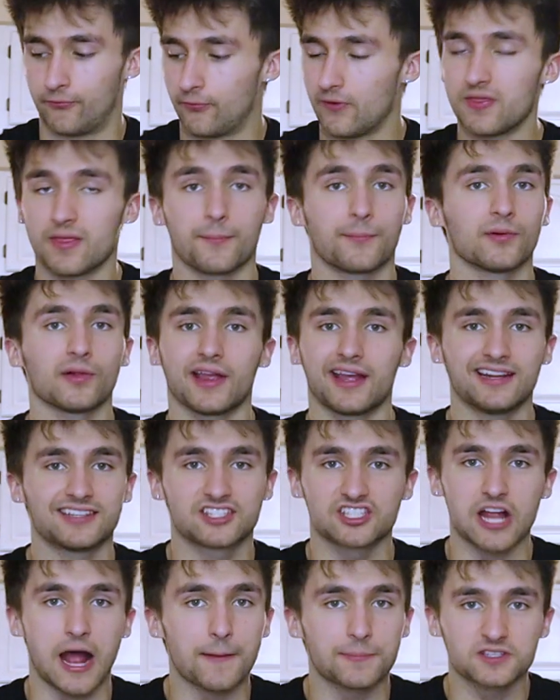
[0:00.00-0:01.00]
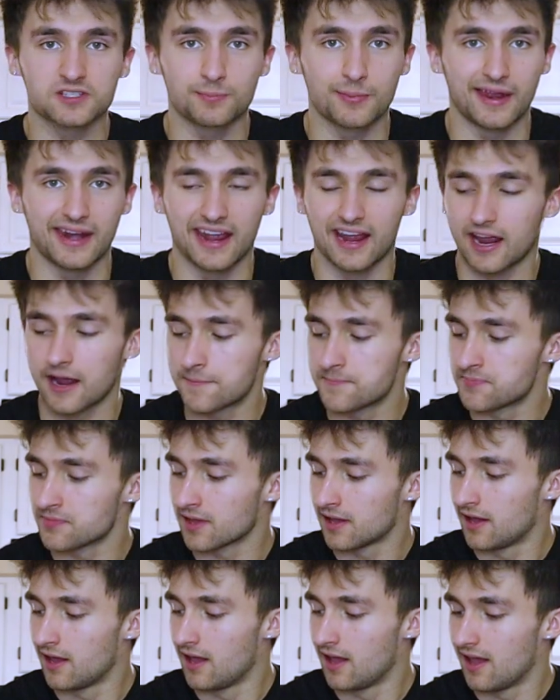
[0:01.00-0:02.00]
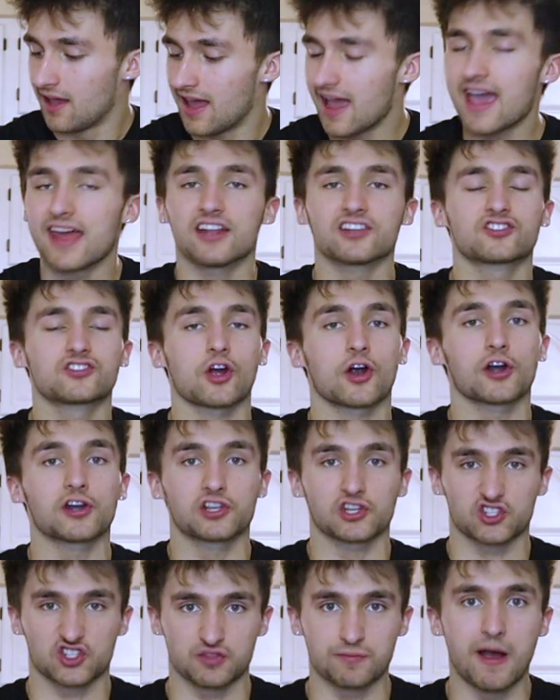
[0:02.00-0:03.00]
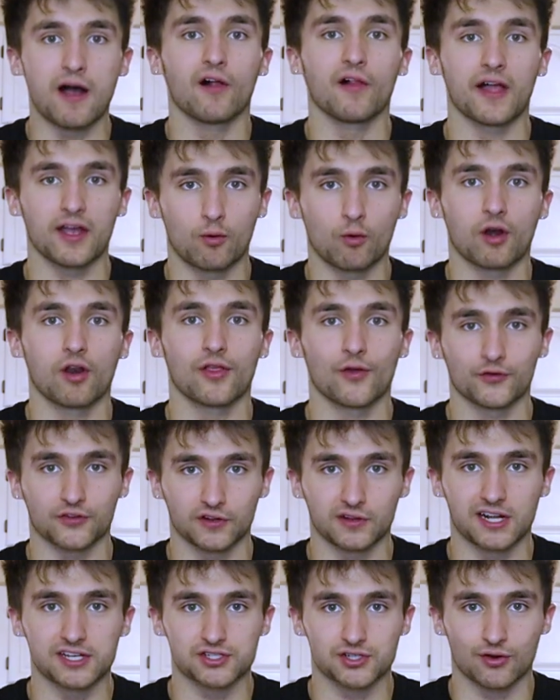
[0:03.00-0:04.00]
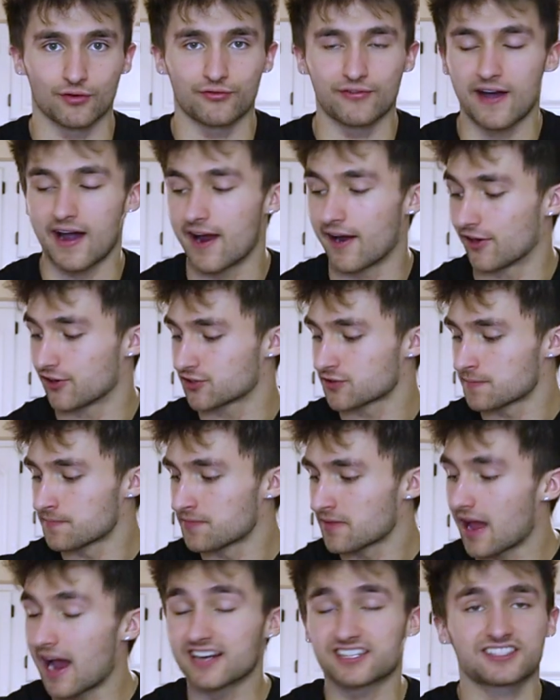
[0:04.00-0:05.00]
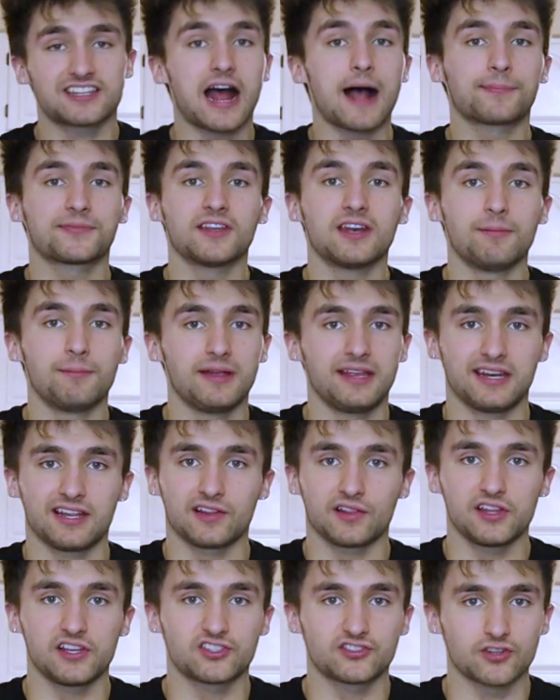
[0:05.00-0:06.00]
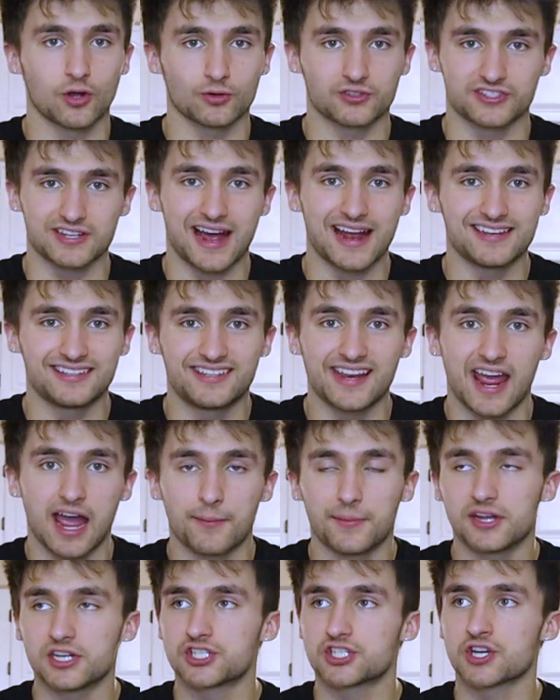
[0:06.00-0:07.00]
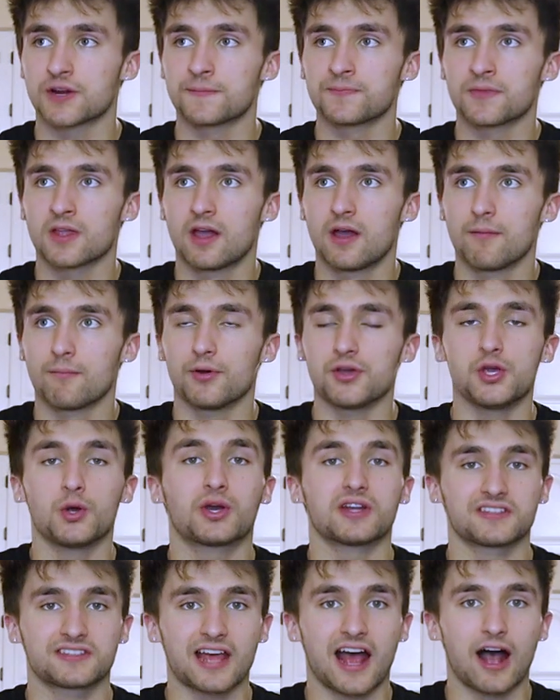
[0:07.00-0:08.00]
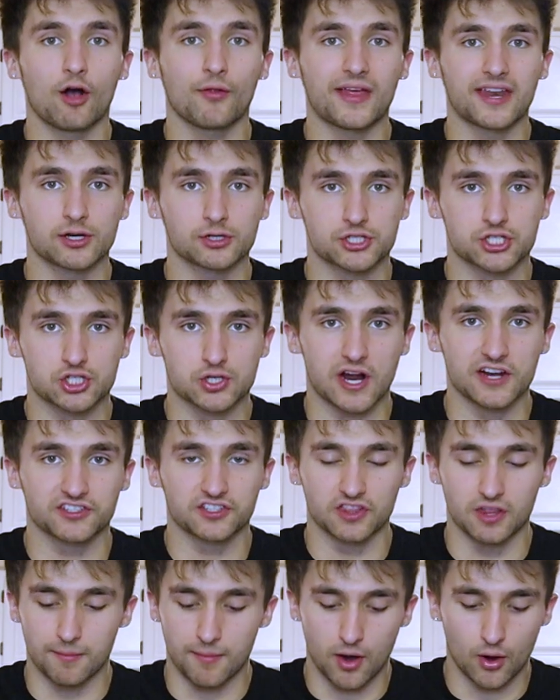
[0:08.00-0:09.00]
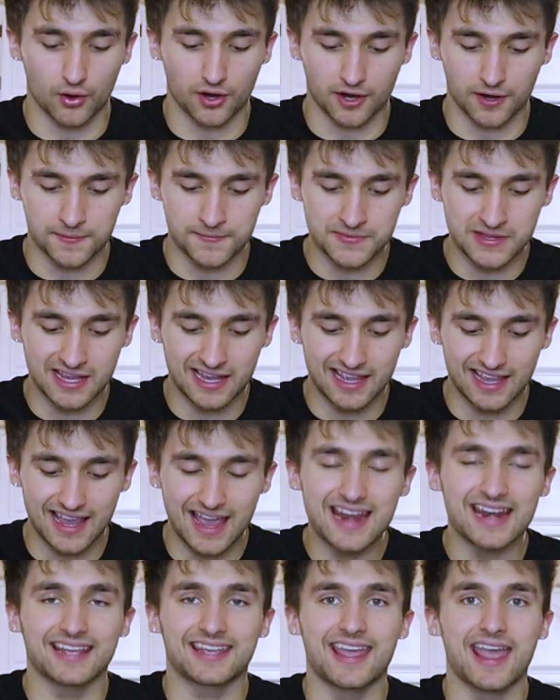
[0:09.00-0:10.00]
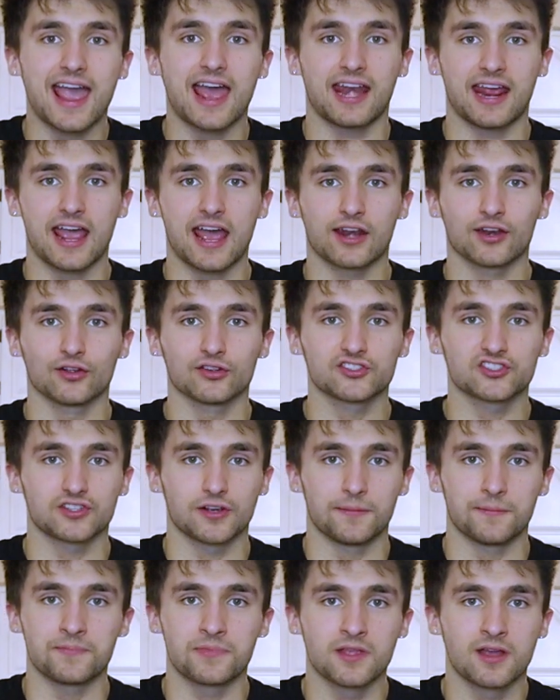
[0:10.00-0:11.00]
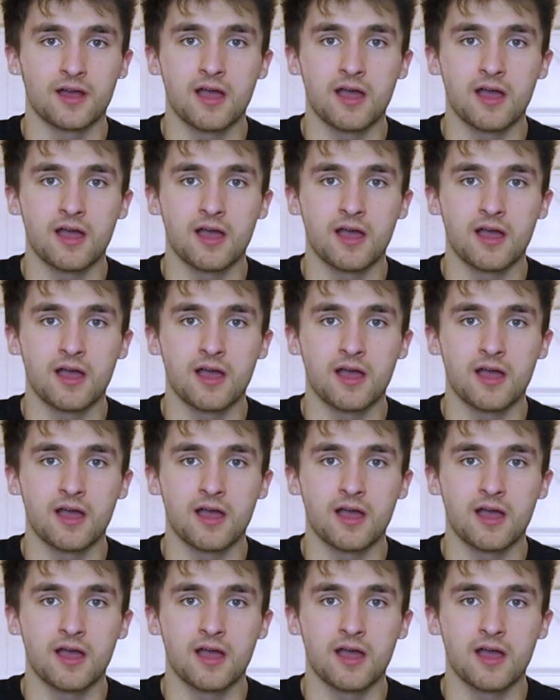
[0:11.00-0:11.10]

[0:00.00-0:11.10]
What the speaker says: and the blade stopped spinning and it started to smell like one of those electrical fires. I stopped it immediately so it's not damaged, but you can tell that it was stressing the motor and it can't handle some